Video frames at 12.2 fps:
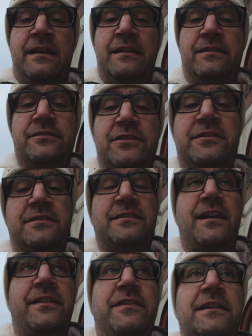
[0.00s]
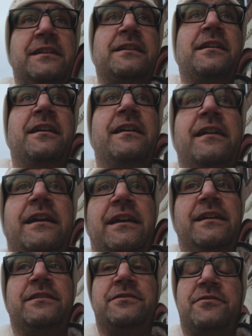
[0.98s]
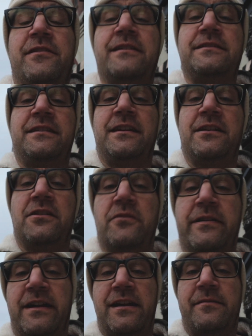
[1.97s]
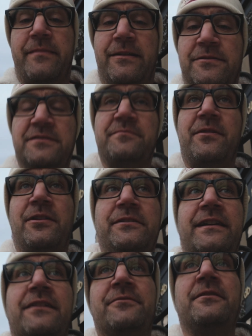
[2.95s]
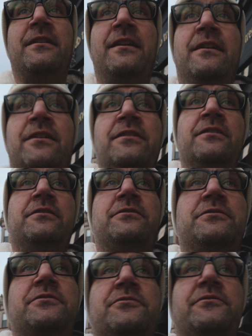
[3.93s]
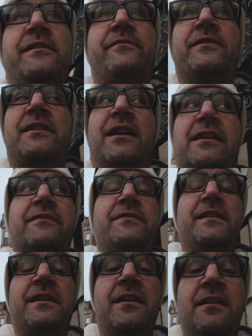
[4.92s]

There's just nothing interesting going on about small town street photography.